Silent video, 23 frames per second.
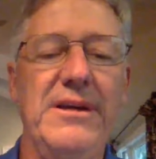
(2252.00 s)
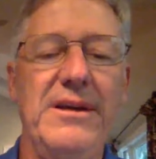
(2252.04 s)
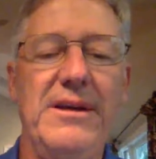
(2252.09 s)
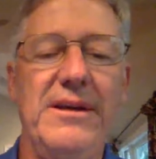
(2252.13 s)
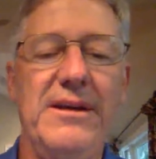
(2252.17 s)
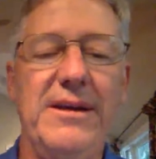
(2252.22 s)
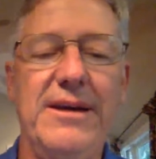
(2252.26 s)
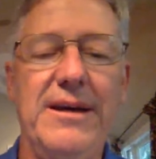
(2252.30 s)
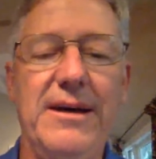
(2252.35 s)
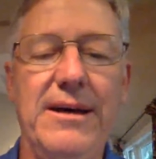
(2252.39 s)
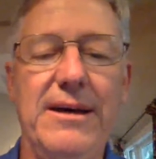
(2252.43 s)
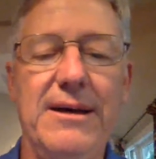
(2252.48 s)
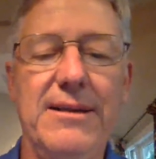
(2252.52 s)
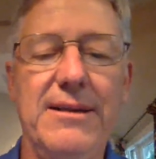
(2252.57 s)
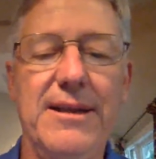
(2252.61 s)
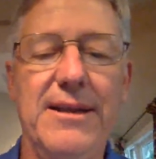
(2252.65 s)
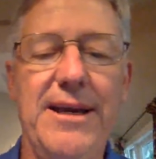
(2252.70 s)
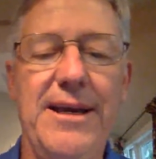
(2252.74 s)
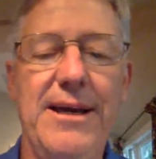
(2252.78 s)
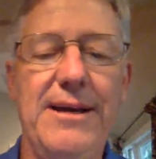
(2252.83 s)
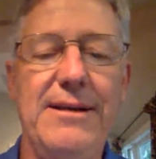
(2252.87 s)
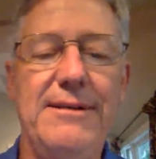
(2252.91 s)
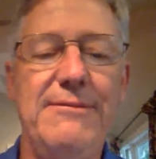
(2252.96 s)
and
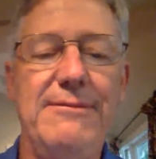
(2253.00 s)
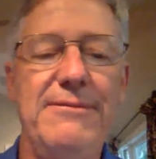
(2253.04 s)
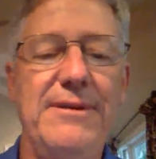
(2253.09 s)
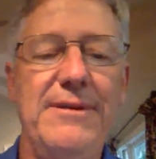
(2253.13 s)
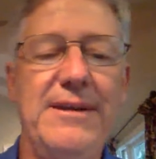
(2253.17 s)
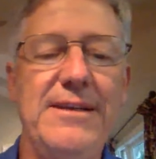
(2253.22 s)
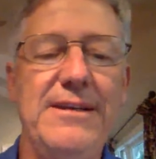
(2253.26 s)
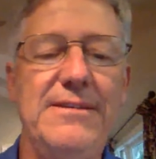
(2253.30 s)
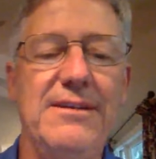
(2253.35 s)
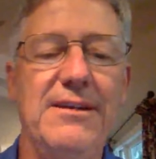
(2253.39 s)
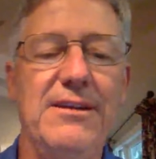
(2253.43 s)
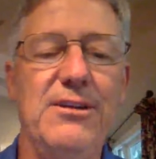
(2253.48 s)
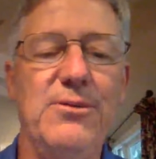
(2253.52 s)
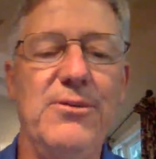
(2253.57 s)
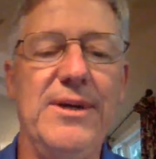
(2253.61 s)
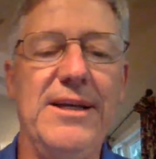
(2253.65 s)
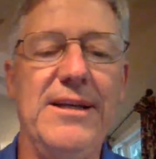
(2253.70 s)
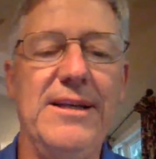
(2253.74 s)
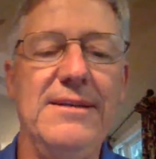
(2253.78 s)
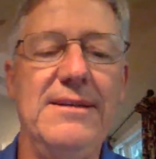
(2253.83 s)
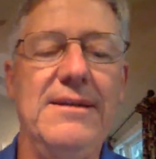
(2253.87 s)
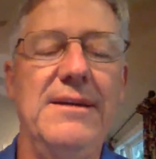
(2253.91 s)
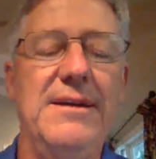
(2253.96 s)
land into the
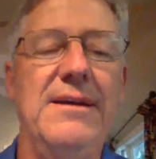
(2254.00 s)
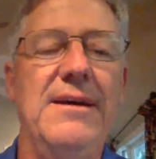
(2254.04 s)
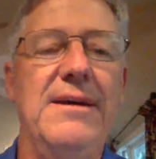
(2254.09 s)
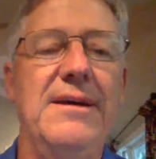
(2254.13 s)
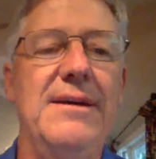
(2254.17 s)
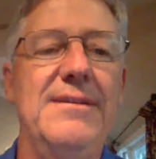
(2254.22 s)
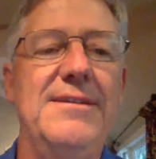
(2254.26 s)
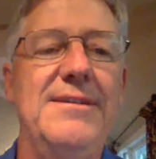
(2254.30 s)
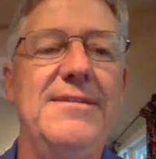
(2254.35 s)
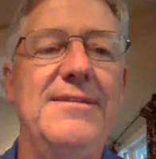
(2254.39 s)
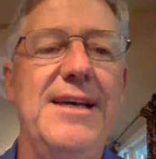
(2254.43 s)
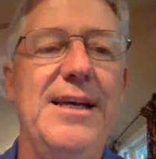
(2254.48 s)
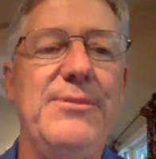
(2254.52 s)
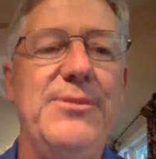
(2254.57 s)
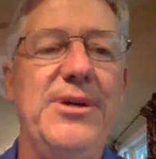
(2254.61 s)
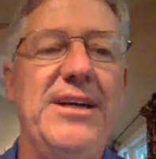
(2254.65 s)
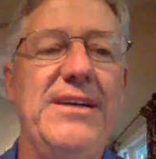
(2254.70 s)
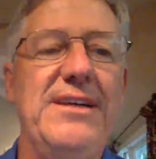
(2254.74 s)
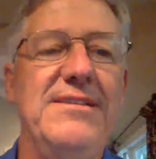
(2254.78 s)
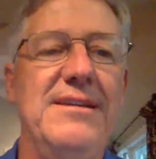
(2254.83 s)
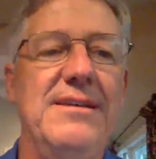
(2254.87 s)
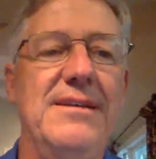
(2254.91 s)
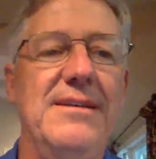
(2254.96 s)
wind. It's the same
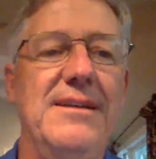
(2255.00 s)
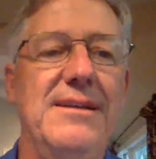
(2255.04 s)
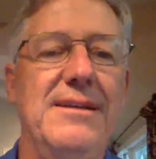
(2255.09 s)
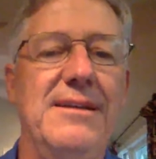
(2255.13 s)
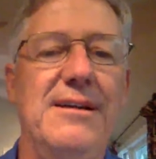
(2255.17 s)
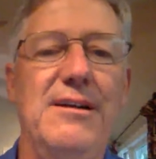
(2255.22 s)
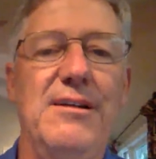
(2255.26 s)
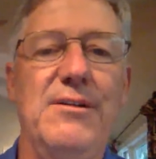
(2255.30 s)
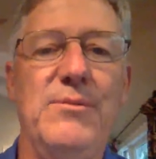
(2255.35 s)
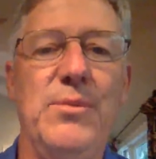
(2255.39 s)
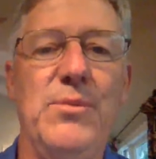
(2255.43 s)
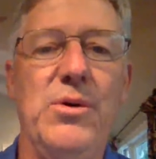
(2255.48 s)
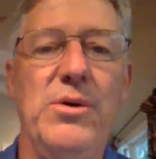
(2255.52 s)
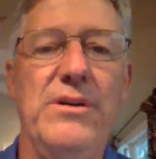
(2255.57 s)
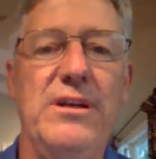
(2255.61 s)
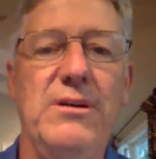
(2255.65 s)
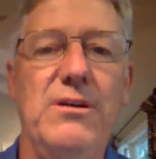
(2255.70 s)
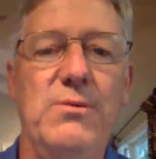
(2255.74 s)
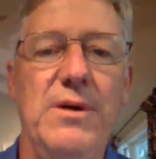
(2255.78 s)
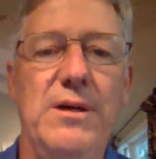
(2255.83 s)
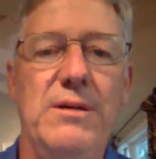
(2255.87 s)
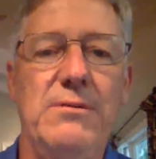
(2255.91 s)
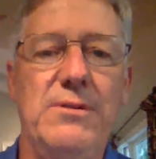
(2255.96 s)
reason that there are more
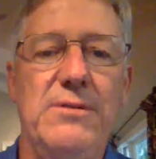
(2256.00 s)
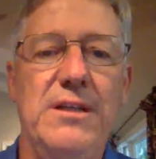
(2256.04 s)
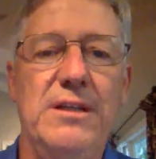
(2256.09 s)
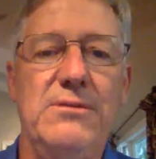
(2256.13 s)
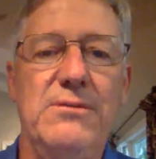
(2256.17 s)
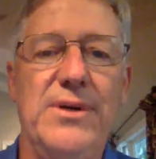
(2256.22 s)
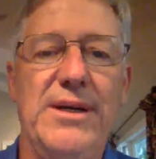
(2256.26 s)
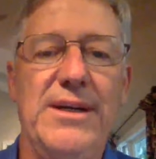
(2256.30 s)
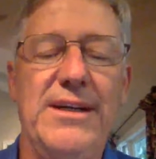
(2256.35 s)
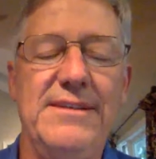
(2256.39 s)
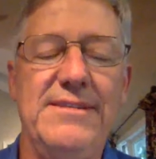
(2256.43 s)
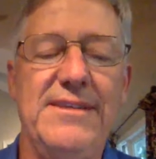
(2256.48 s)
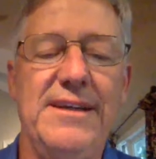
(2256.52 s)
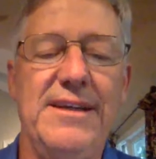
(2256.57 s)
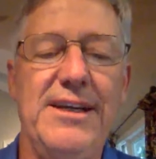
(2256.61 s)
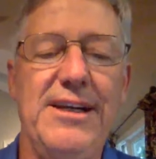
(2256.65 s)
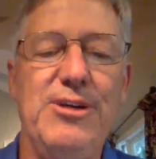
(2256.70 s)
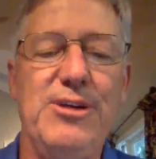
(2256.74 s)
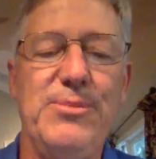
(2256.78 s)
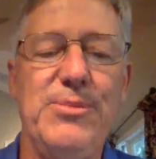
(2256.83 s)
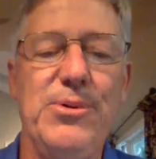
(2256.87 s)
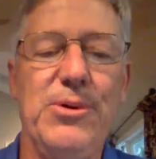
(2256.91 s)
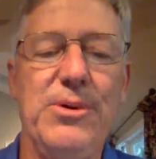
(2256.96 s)
than one runways at
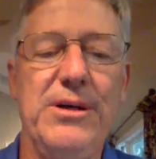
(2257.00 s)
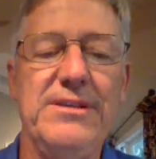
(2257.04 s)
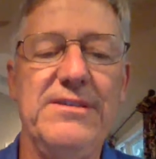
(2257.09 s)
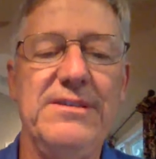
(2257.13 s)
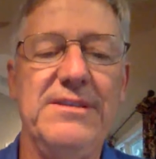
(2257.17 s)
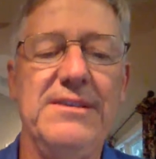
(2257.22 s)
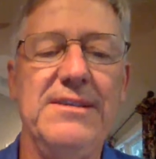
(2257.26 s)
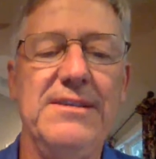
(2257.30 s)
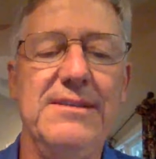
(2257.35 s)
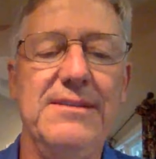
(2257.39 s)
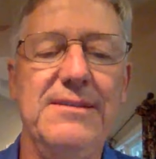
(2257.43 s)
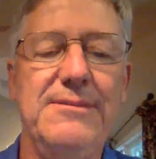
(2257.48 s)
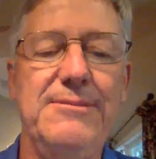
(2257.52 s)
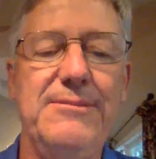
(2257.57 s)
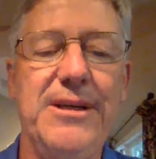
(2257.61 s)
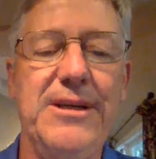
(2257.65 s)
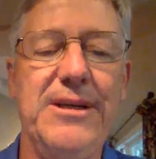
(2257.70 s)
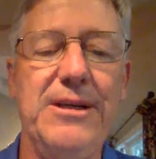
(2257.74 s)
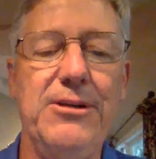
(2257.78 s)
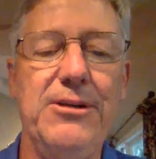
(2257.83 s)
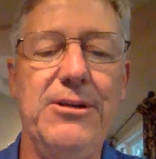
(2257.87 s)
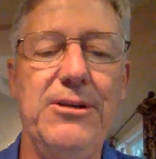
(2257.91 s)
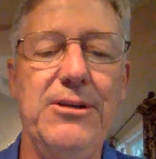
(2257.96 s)
airports, because
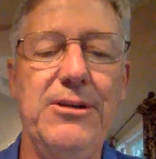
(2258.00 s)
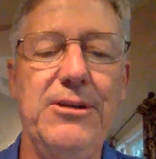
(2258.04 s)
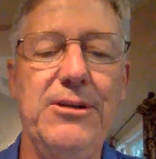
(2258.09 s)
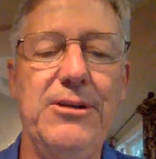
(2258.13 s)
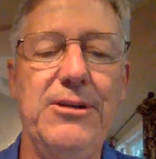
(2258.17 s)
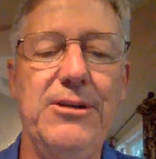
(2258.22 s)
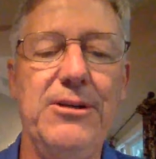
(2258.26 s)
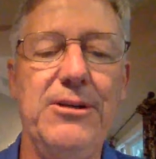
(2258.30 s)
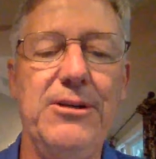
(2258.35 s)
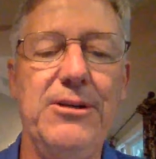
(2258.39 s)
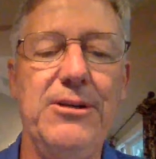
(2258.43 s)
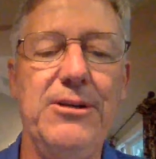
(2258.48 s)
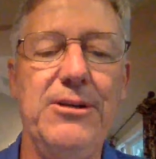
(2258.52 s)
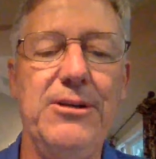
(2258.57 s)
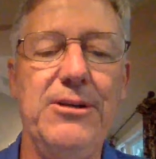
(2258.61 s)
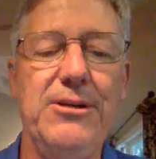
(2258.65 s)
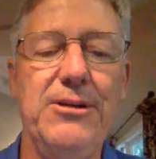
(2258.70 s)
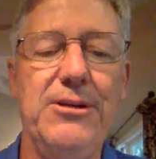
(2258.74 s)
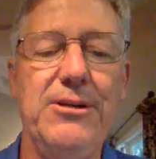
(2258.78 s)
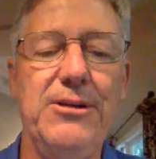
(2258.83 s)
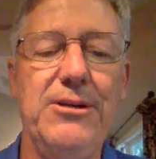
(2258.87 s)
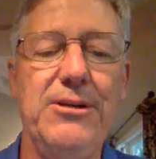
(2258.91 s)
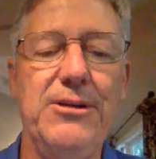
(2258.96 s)
no pilot wants to
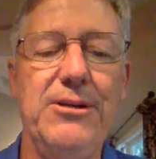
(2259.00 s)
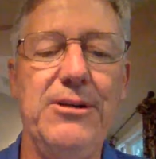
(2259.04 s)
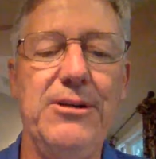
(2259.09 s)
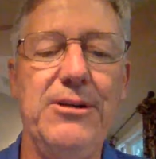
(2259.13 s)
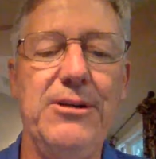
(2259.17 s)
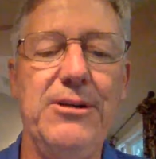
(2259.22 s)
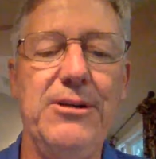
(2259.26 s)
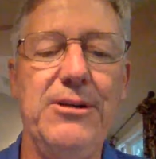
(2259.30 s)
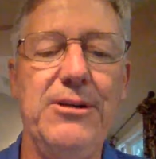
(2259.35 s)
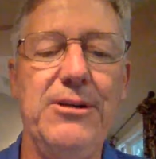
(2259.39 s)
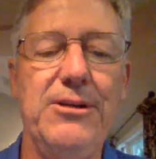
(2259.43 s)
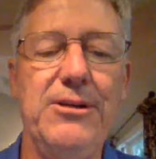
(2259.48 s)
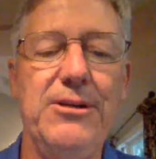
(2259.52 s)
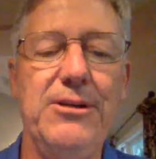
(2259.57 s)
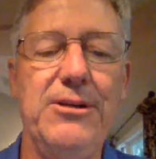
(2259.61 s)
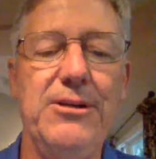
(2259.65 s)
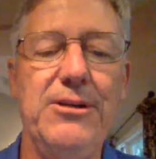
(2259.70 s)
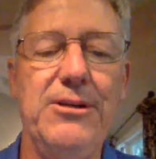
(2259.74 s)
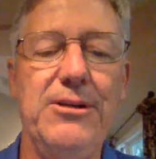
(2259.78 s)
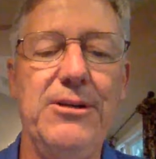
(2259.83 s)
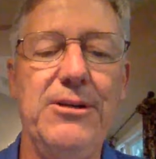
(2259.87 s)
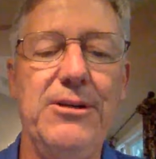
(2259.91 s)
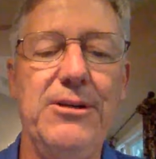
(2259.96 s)
make a downwind
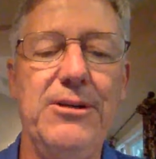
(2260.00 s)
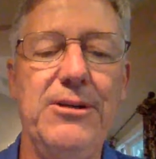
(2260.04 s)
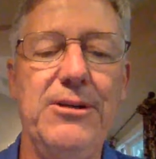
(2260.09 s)
landing.